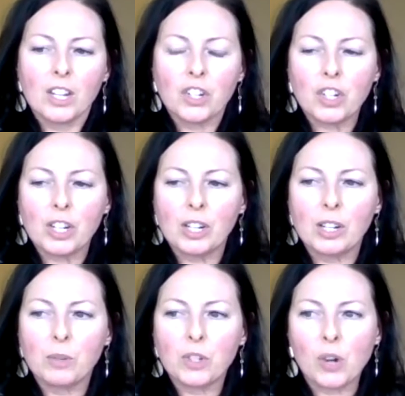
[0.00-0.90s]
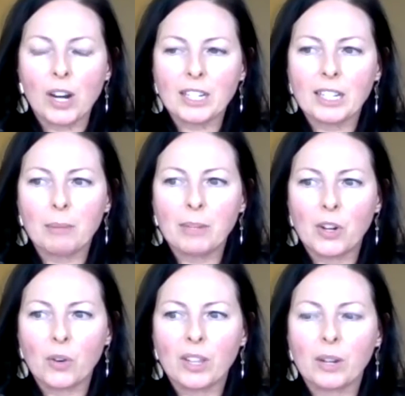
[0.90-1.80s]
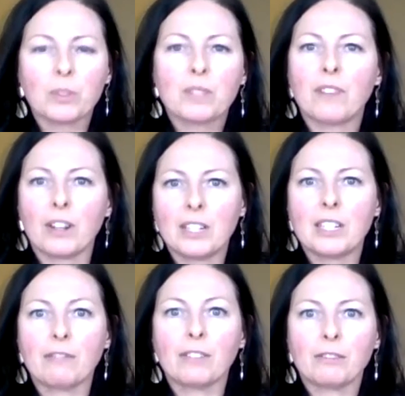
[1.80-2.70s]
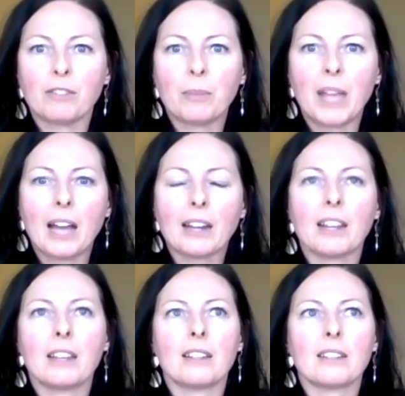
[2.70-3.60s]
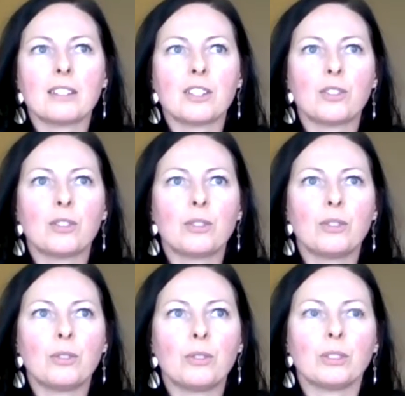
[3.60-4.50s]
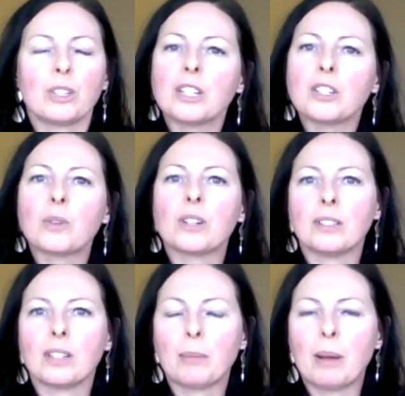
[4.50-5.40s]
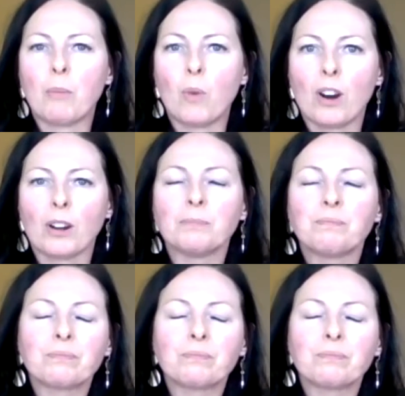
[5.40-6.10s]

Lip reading: she was trying to let me know that it was very different from that and to look into it a little bit more.